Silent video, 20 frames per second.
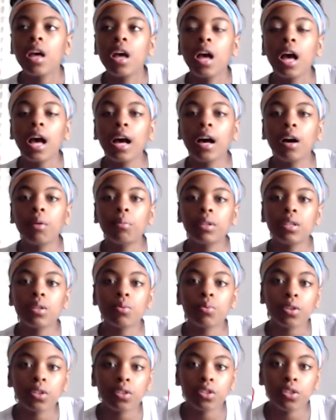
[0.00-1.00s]
how many
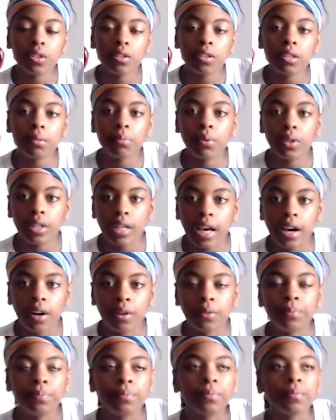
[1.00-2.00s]
words you can put
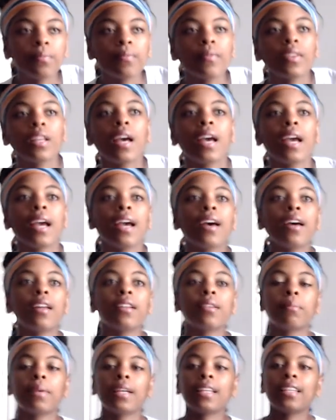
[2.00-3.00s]
out. And
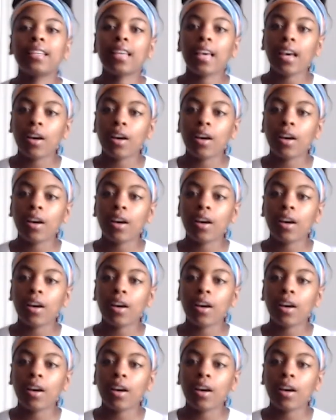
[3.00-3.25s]
I'm like, yeah,